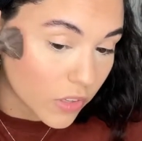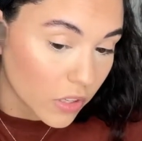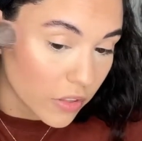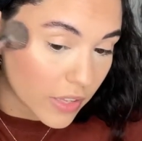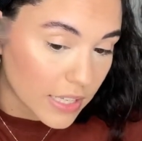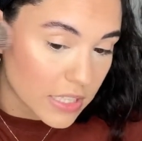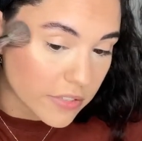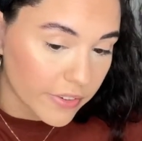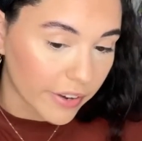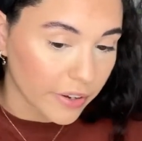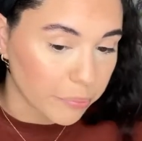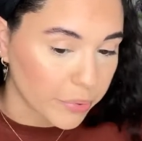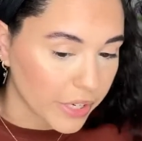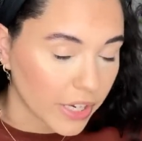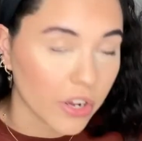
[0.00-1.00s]
That's very
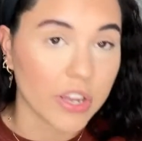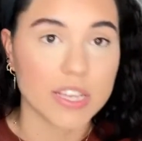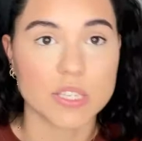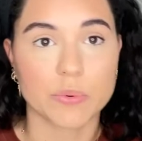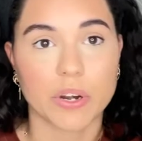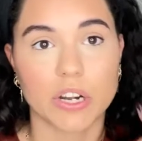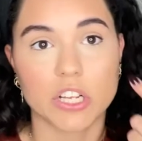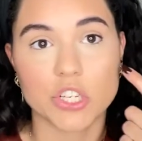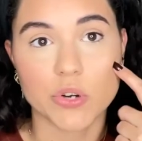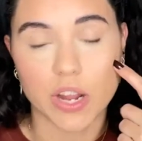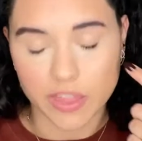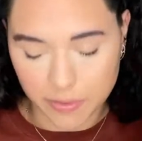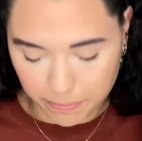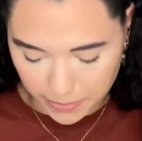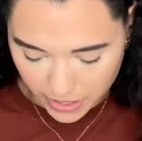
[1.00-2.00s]
pretty. Okay, so we're gonna try
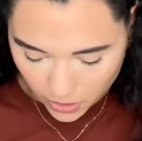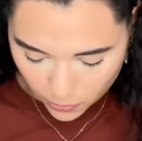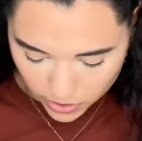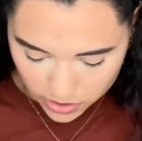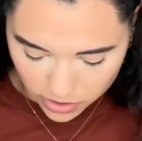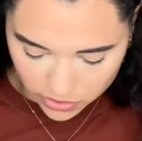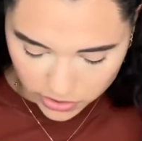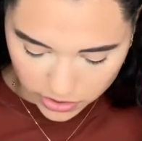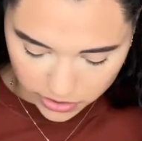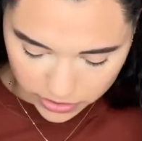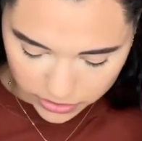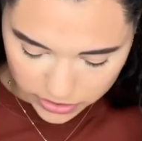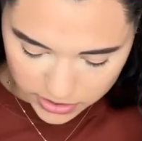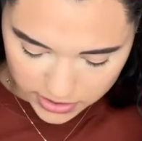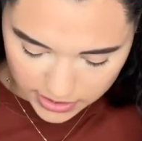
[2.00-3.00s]
the pink one on the
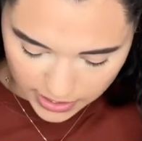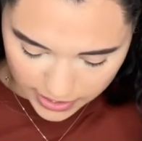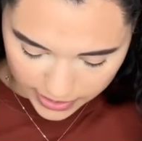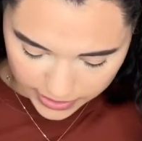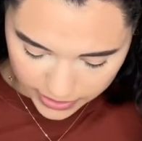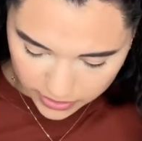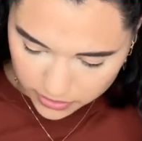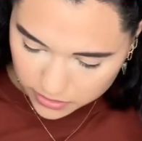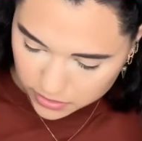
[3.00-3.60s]
other side.